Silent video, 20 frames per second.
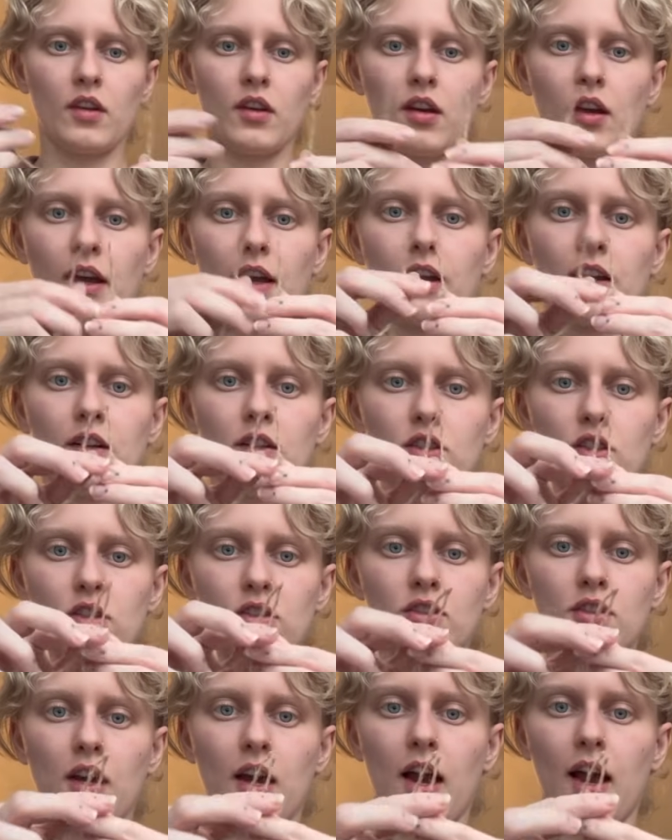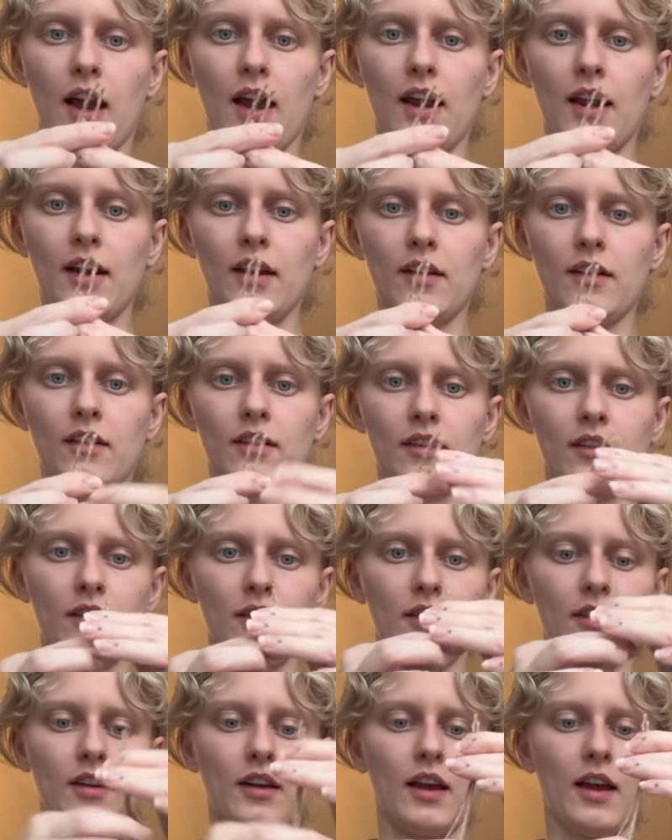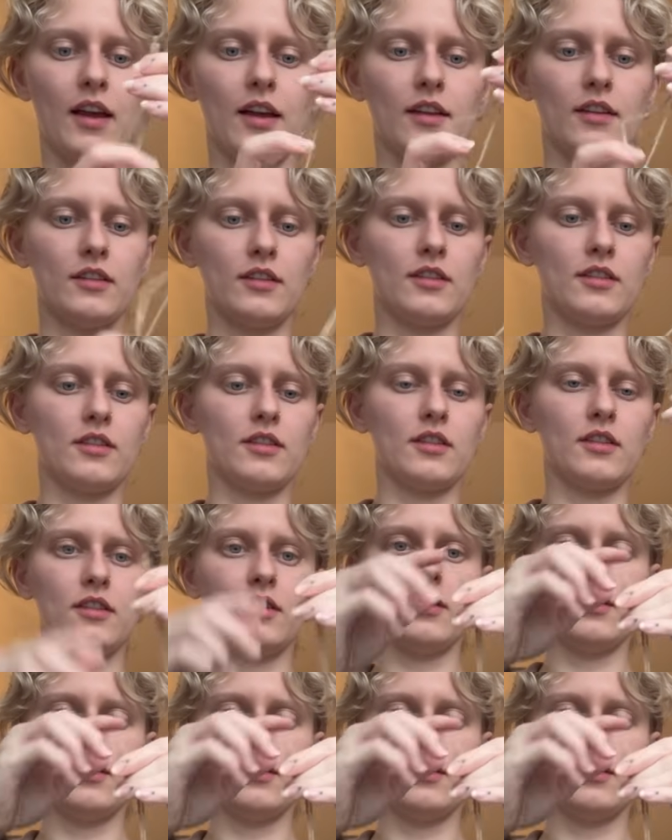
I can just tie the ends